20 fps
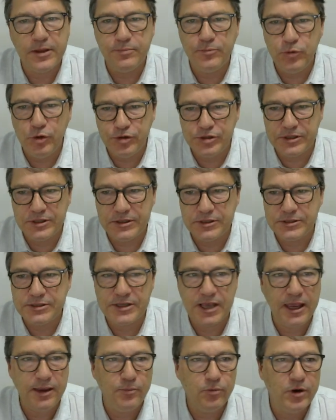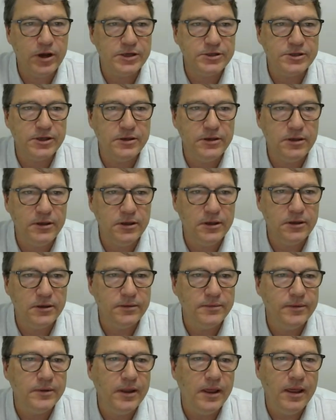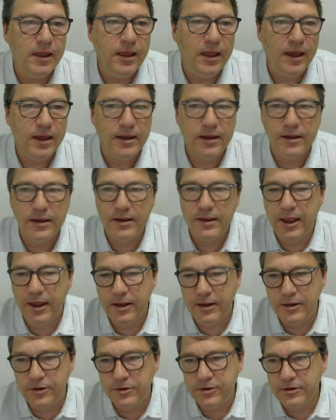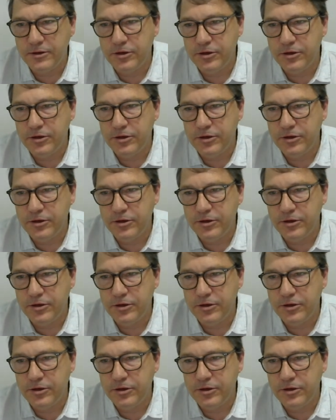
using the same raster here, and